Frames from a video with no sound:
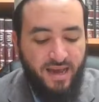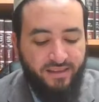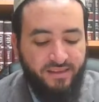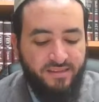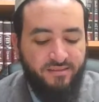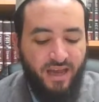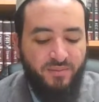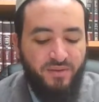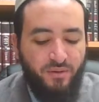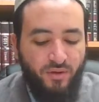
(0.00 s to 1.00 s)
At this
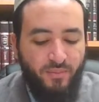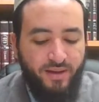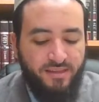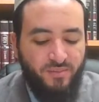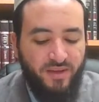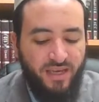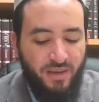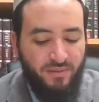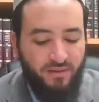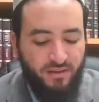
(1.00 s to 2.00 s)
time, the Romans
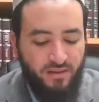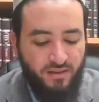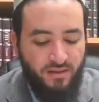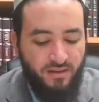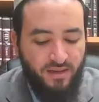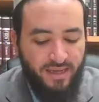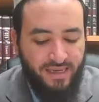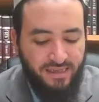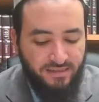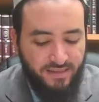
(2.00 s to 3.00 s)
became
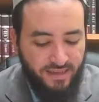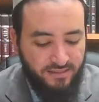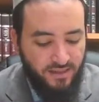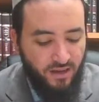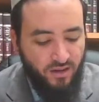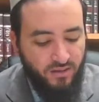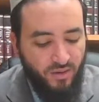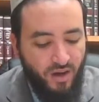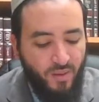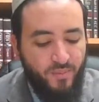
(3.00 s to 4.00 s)
intent on
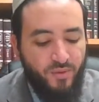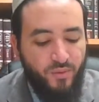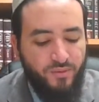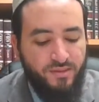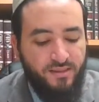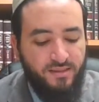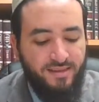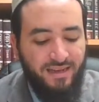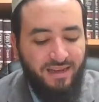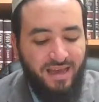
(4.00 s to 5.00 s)
uprooting
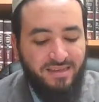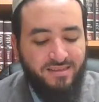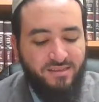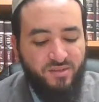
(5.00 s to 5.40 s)
the last